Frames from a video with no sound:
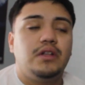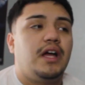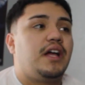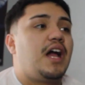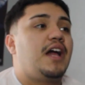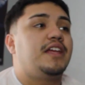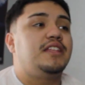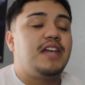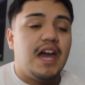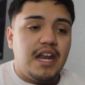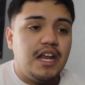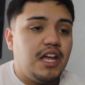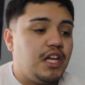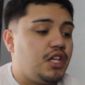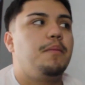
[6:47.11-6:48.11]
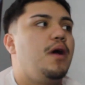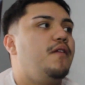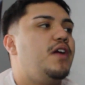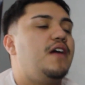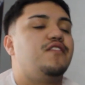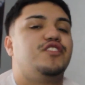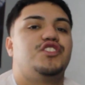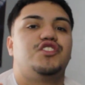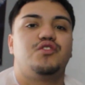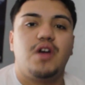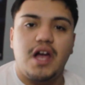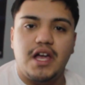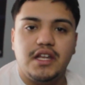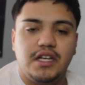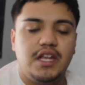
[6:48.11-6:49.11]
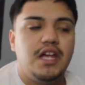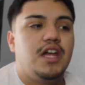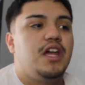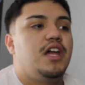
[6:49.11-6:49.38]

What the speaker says: Like, I get it. I probably have a shrine